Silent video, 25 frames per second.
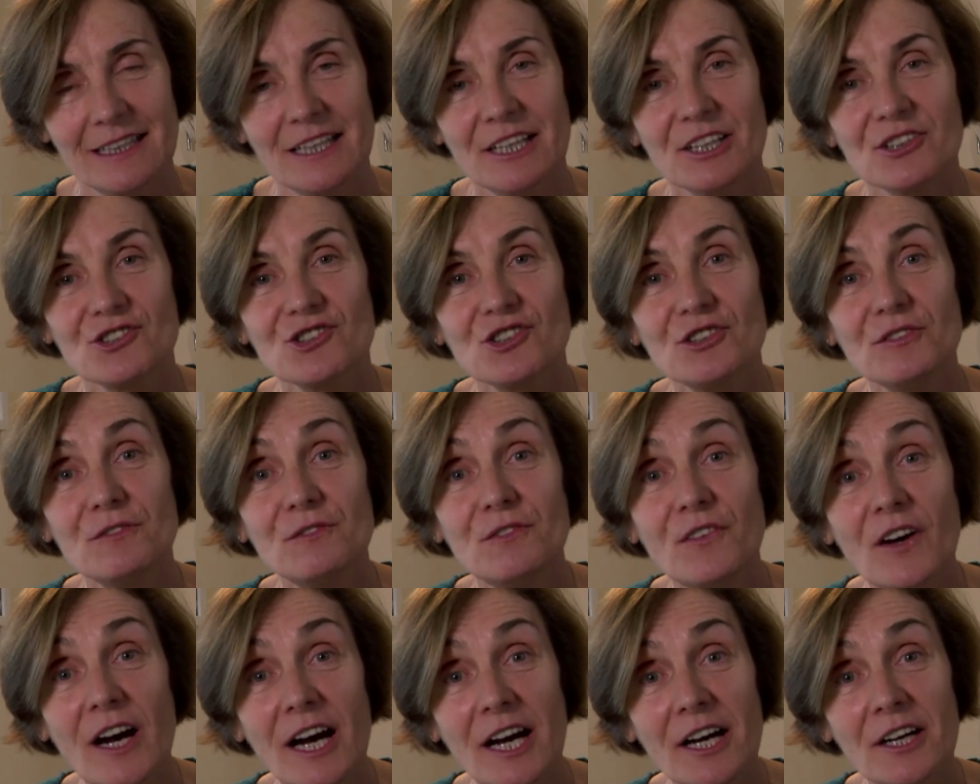she
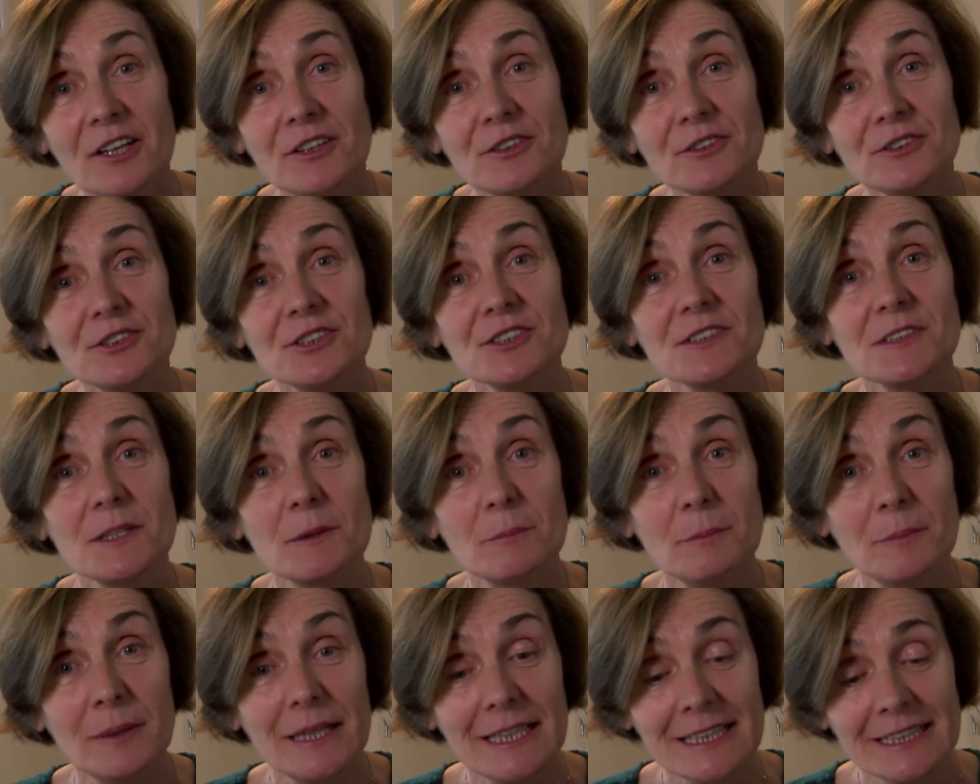found the
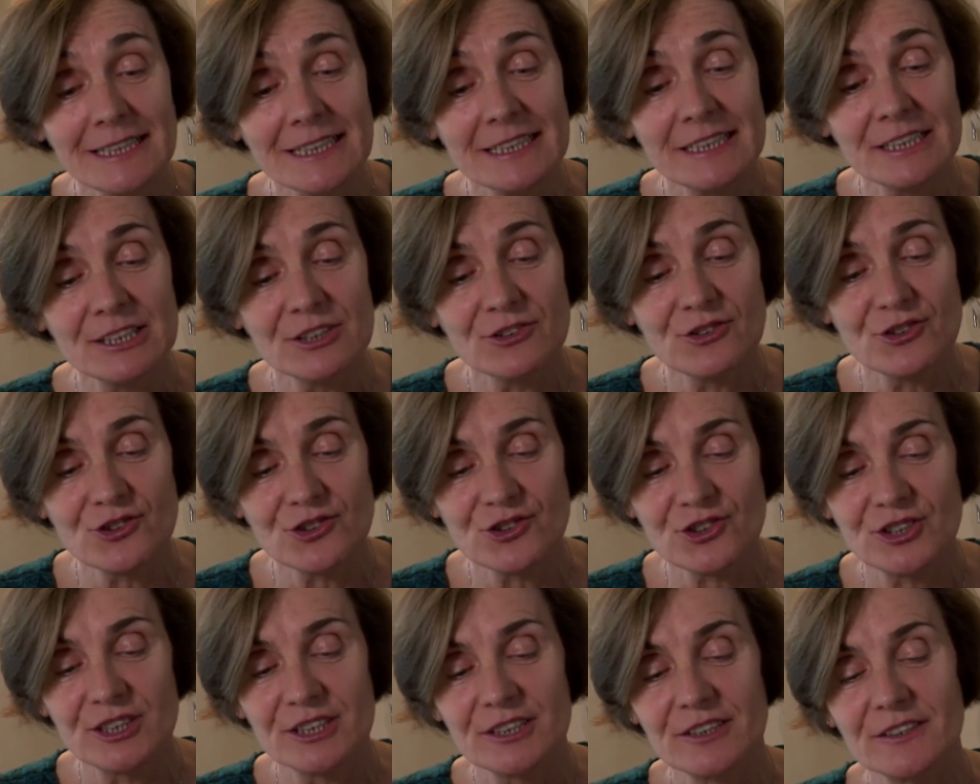pinking
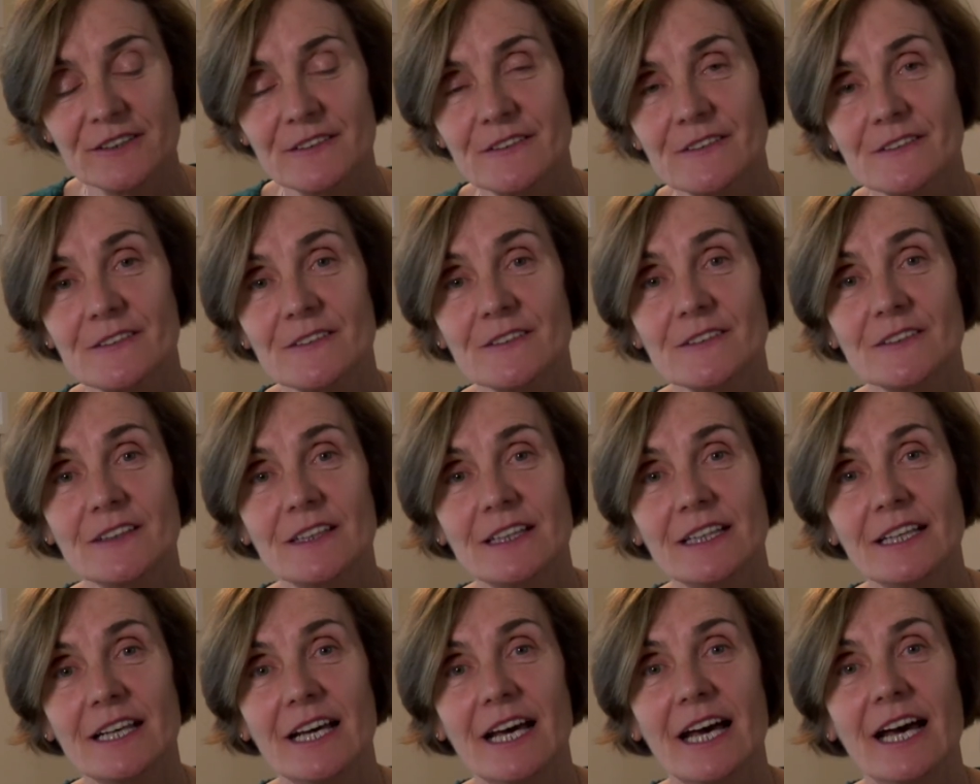shears
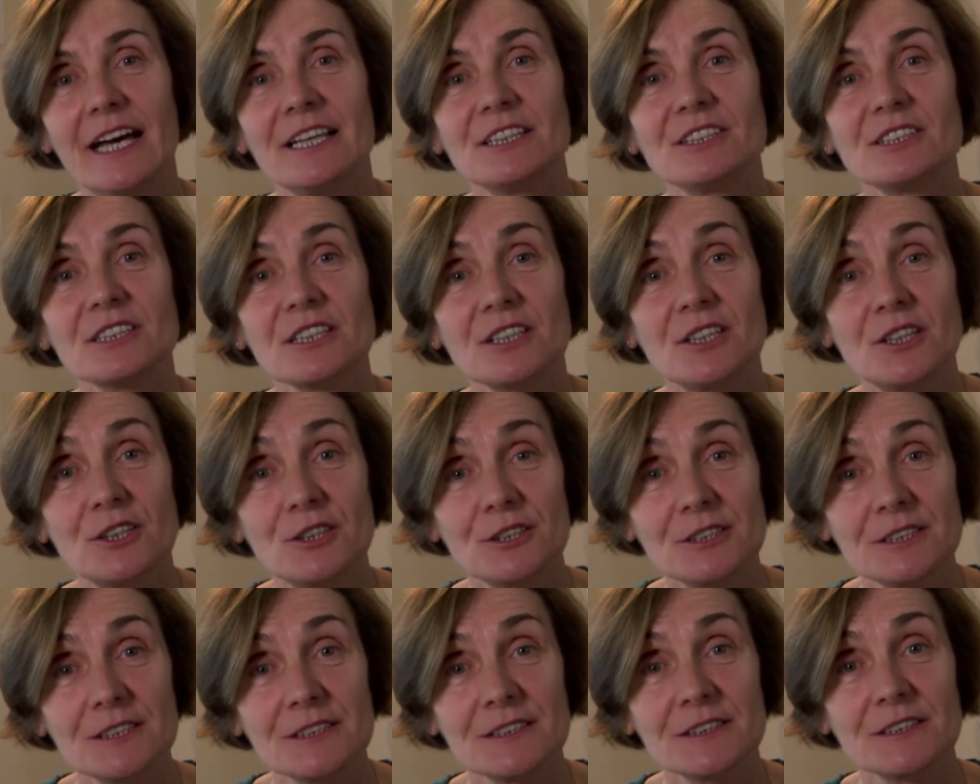and
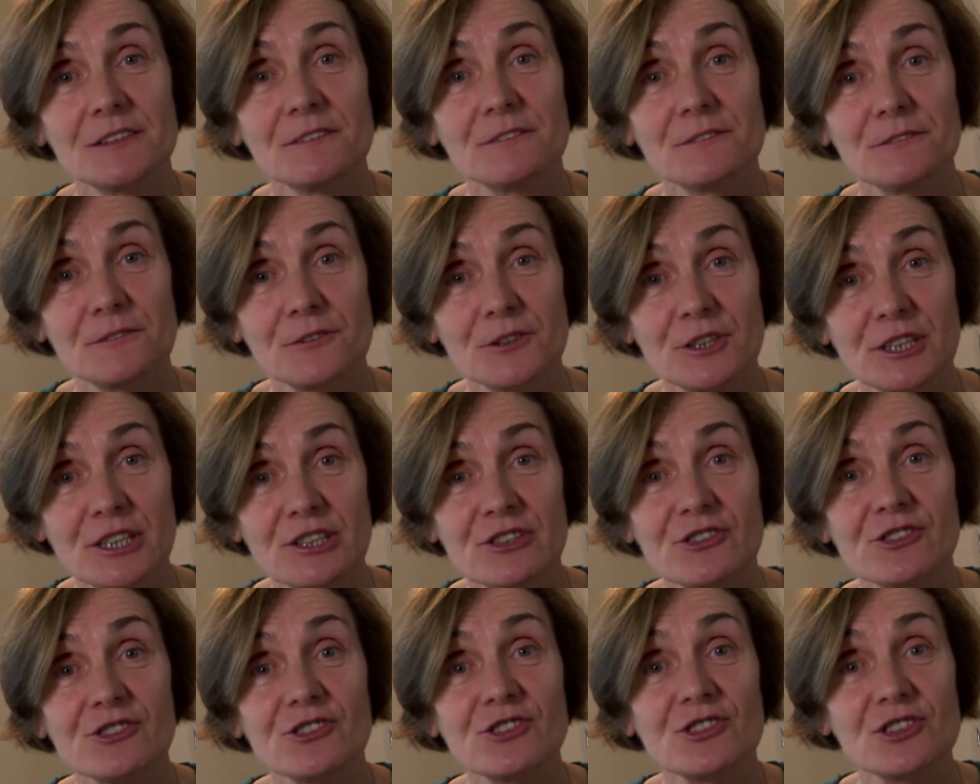cut the
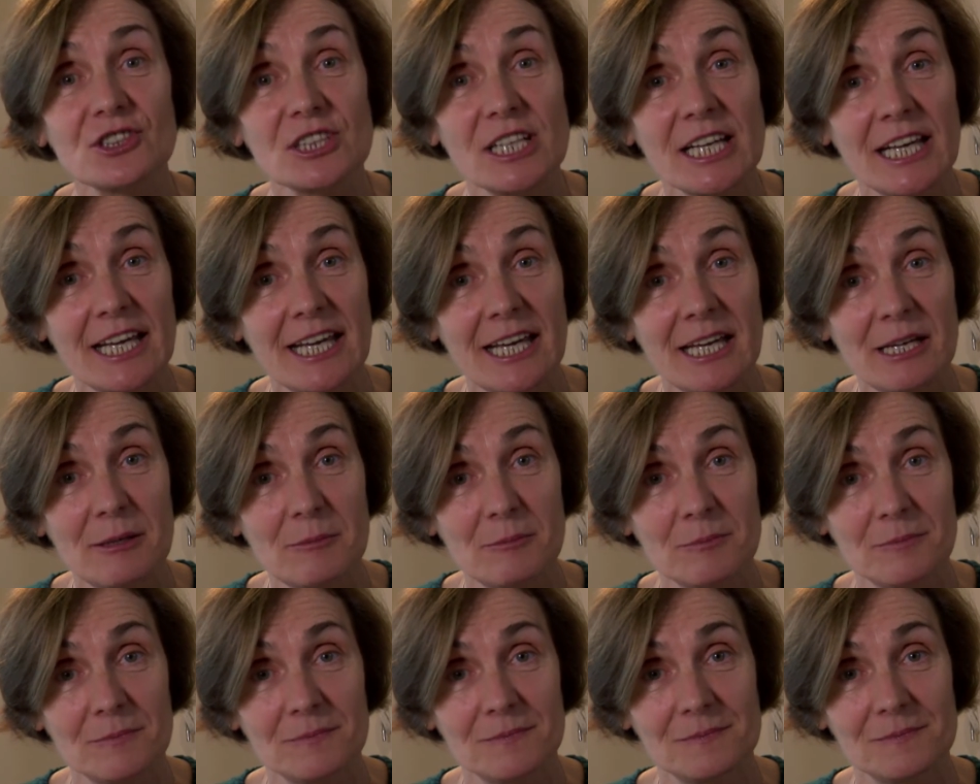fringed
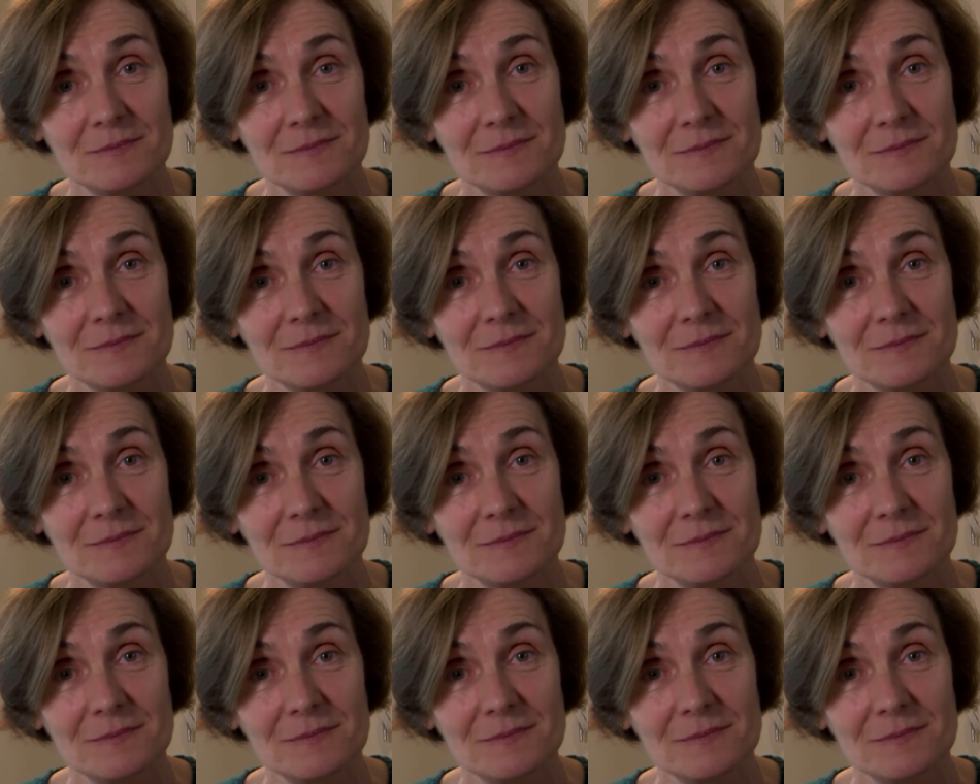hem.